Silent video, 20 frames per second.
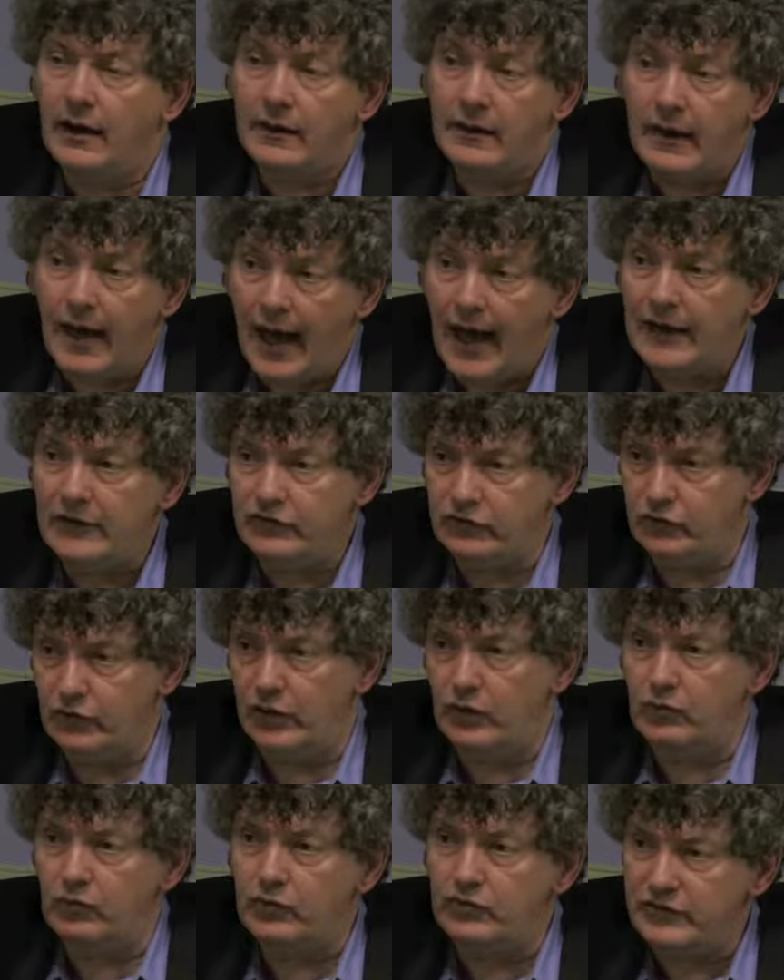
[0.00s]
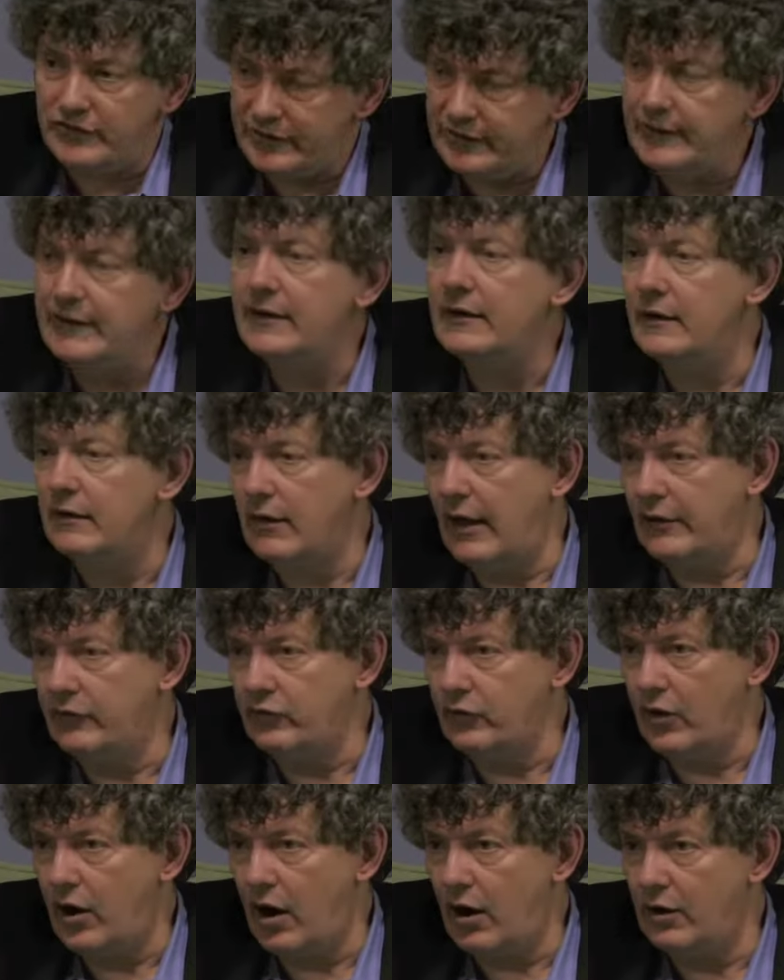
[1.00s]
not doing routine
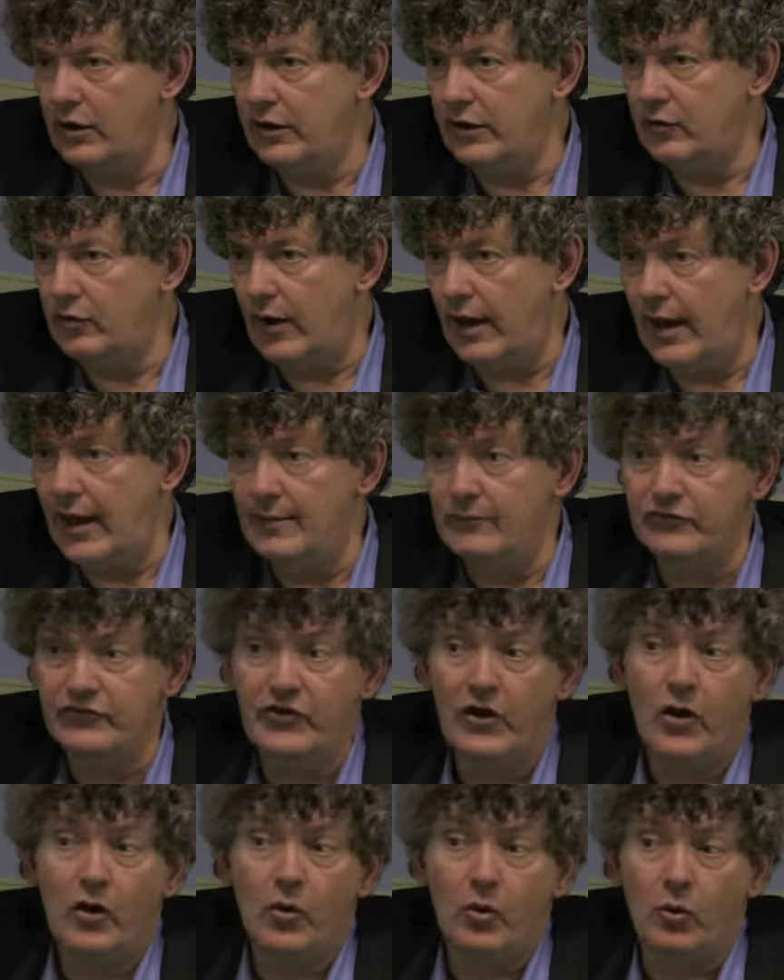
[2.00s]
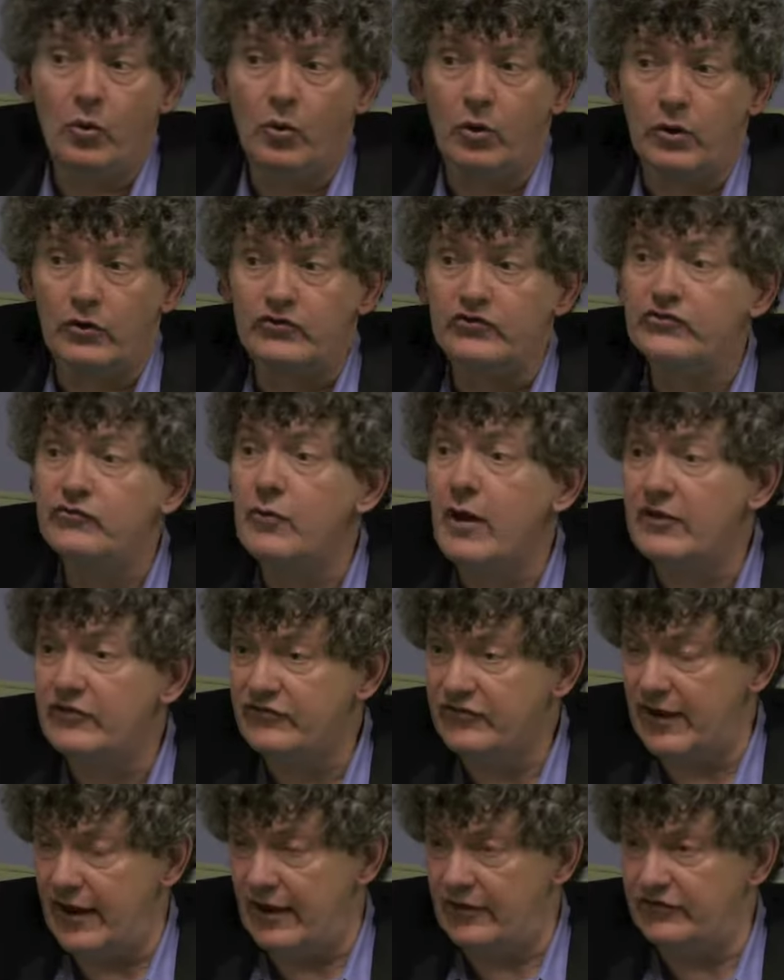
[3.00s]
electrocardiograms or
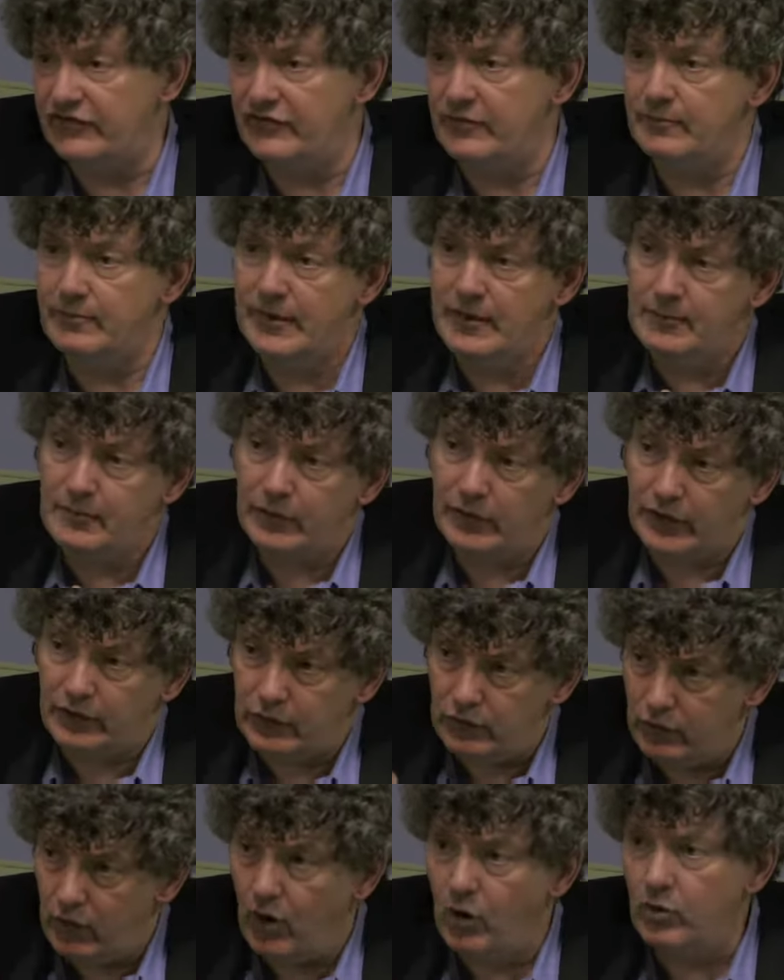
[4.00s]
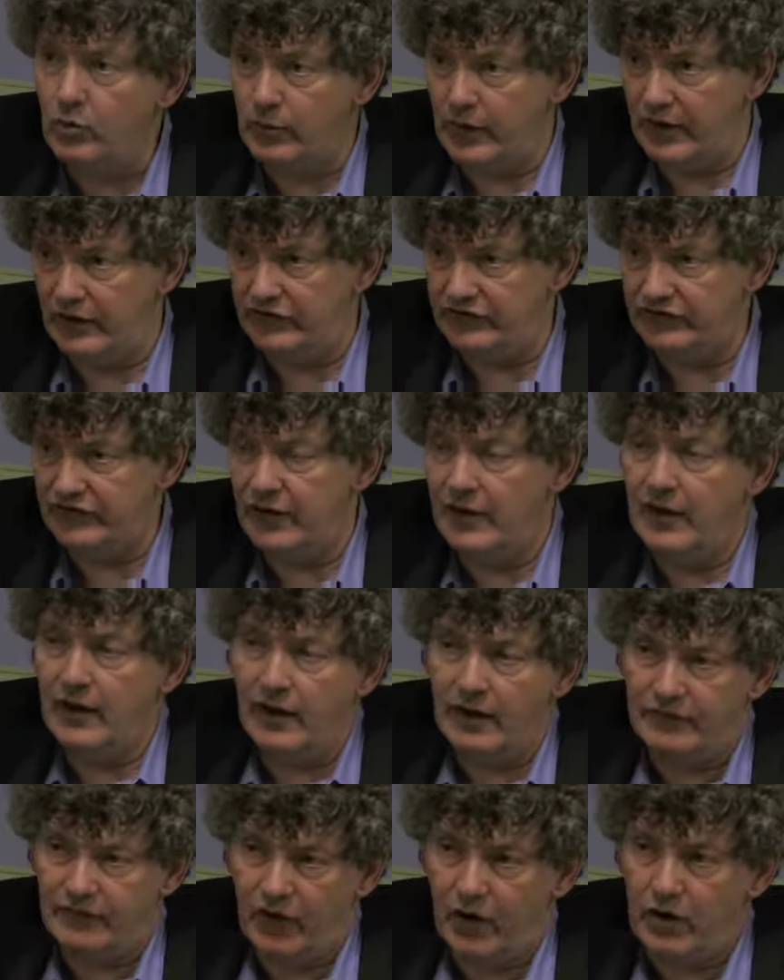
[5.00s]
stress tests in people at low risk
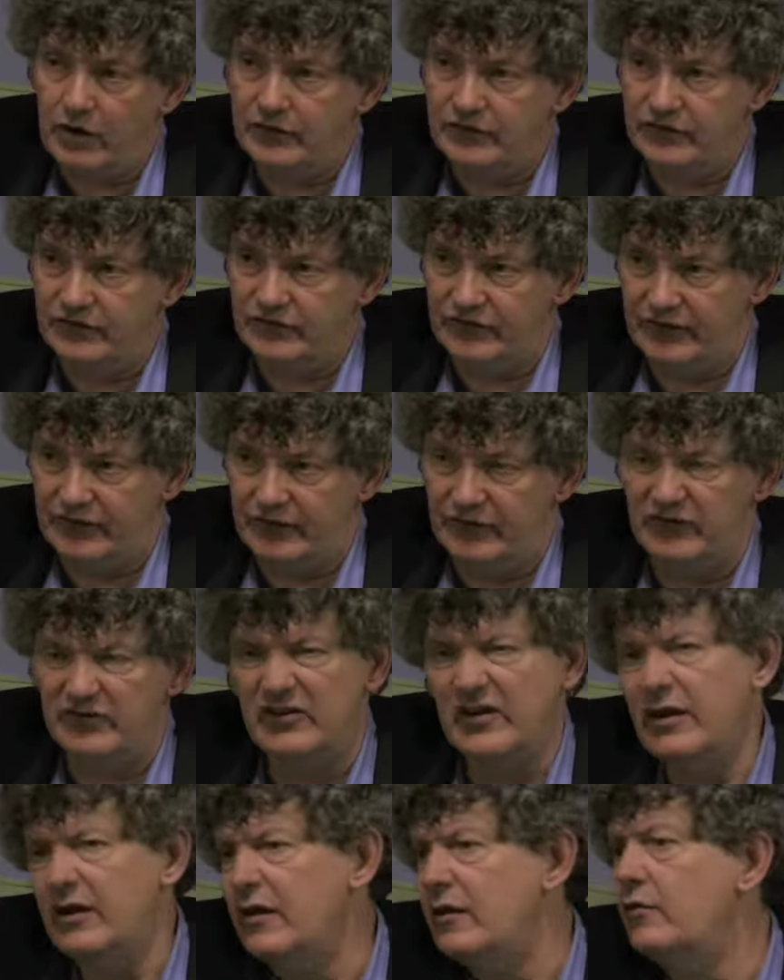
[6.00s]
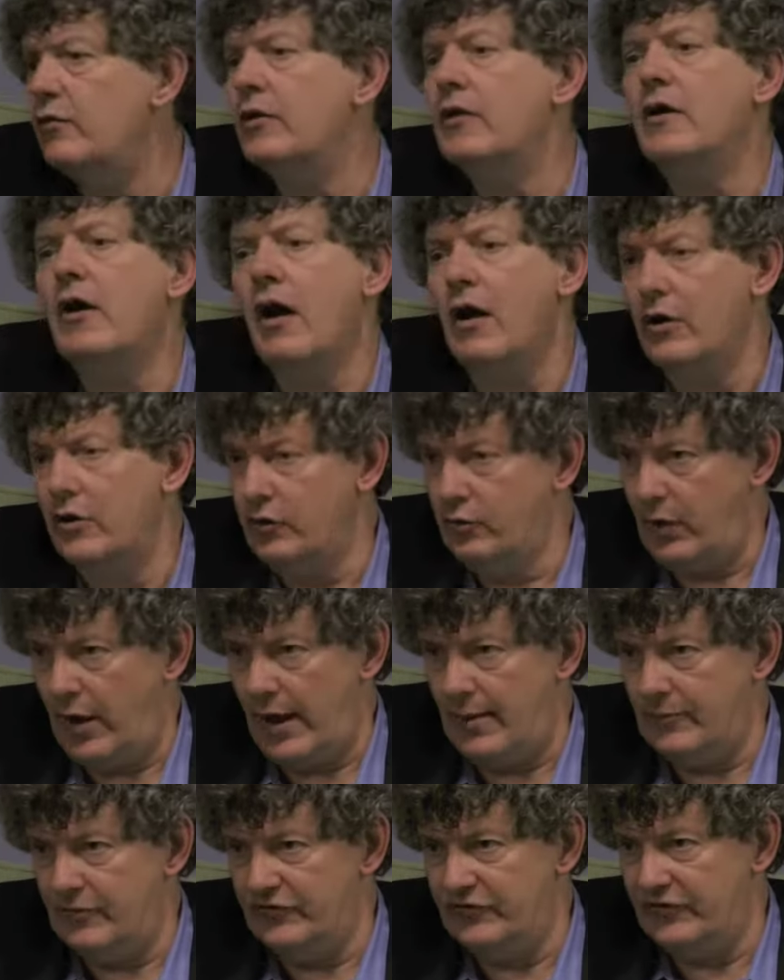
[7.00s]
of heart disease. Well, a
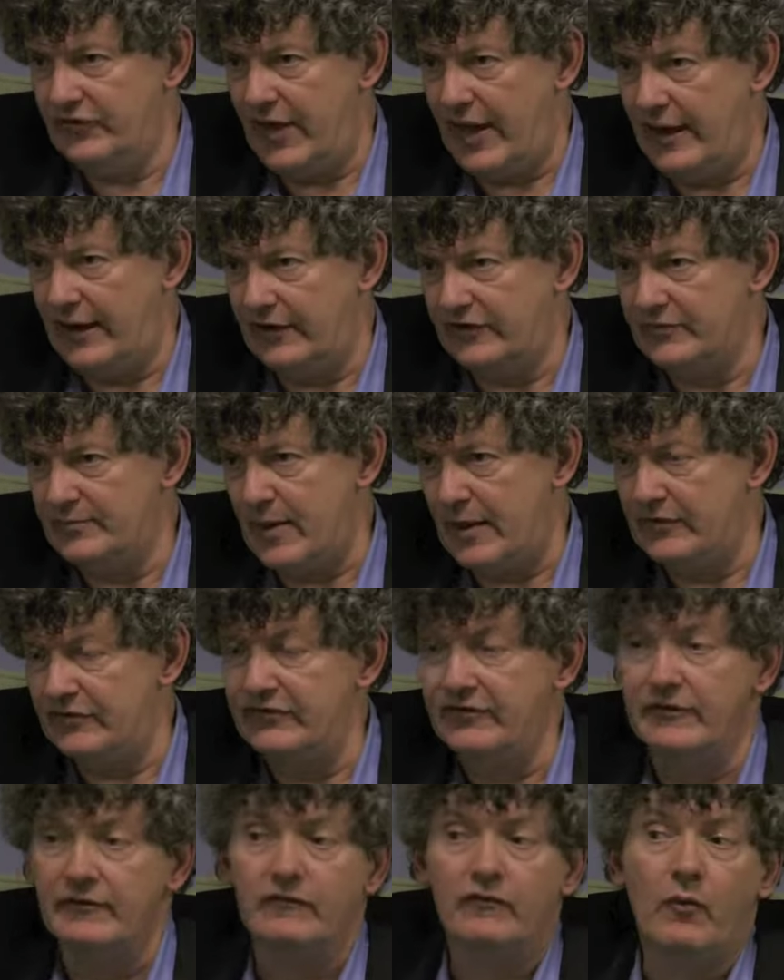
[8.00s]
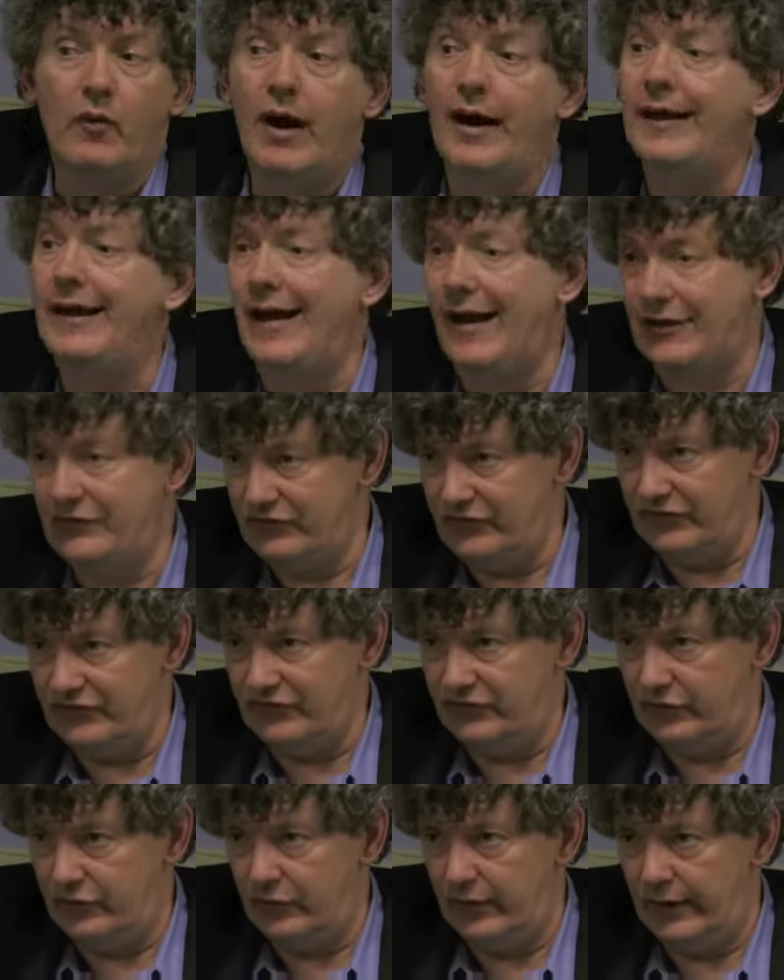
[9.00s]
cardiogram isn't that expensive. Why not
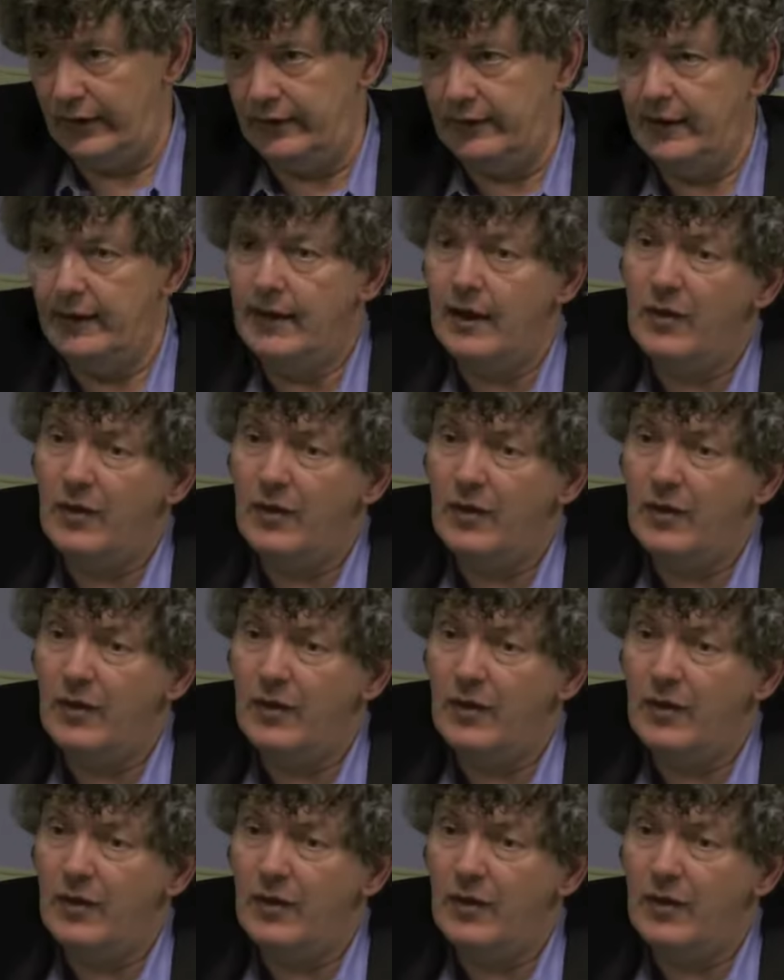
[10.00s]
just do it?